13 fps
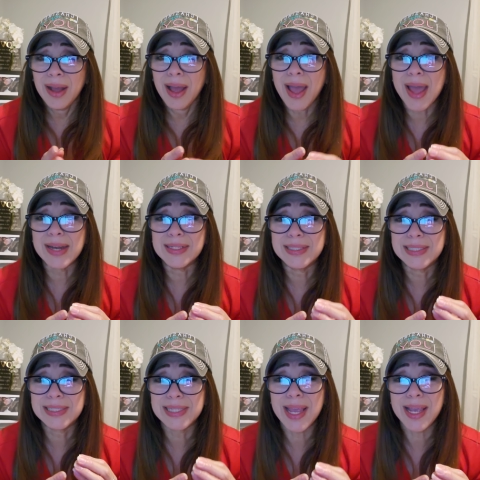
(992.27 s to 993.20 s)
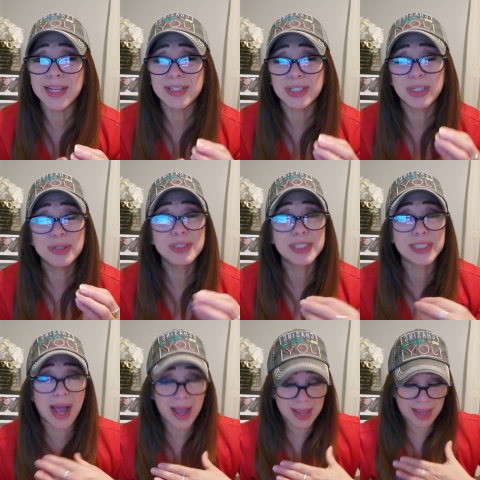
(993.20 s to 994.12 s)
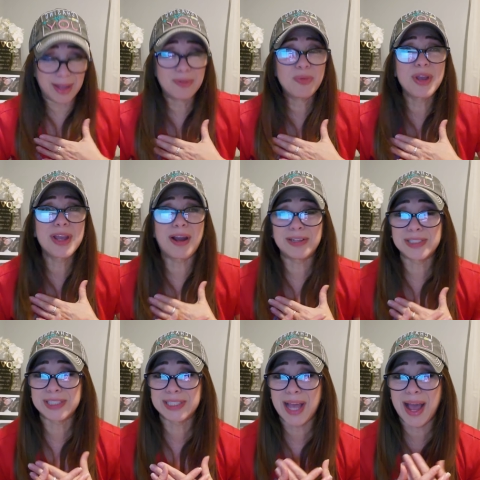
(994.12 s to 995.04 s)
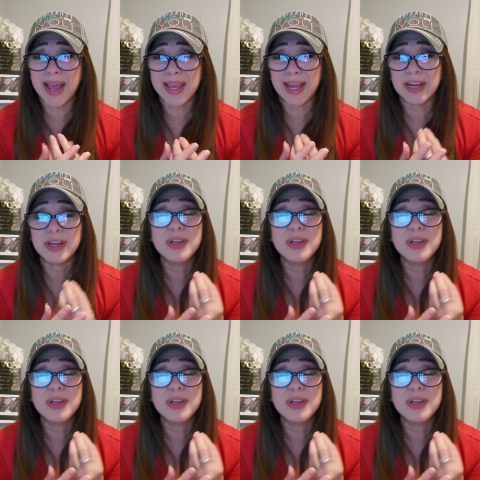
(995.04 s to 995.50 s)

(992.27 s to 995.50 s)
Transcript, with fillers: and say to Zion, we are Zion,